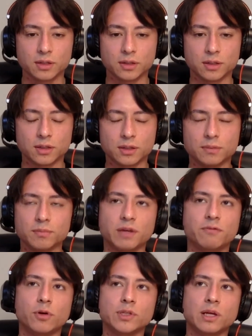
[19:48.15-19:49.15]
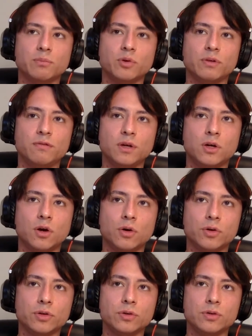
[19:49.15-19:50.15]
Like for example, if you
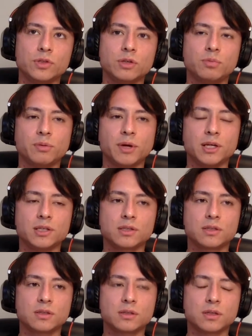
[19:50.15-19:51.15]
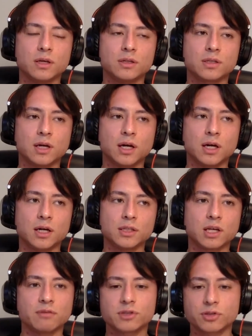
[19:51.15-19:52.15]
go to Superbase's
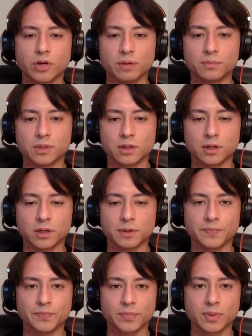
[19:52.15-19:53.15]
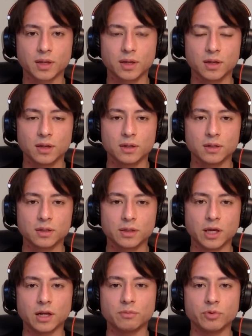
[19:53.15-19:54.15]
JavaScript
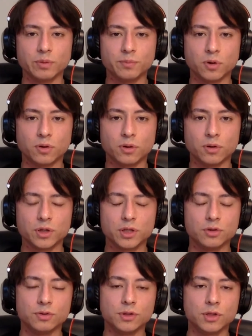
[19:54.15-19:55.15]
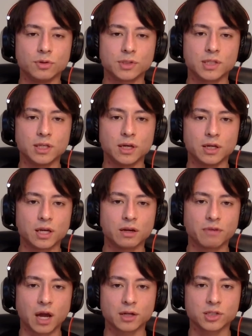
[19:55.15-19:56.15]
GitHub repo, you'll see a
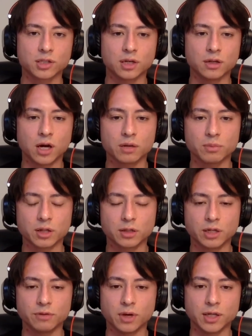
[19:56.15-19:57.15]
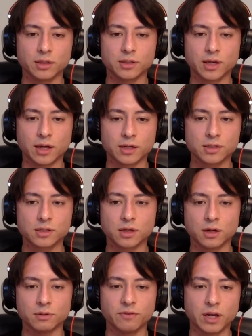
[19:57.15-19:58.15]
GitHub action automatically running tests
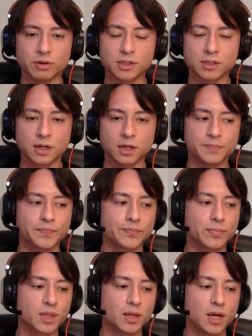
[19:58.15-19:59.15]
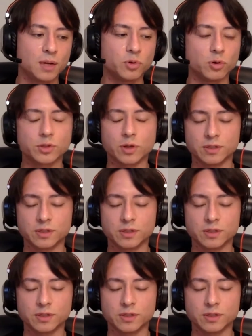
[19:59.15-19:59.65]
on various Postgres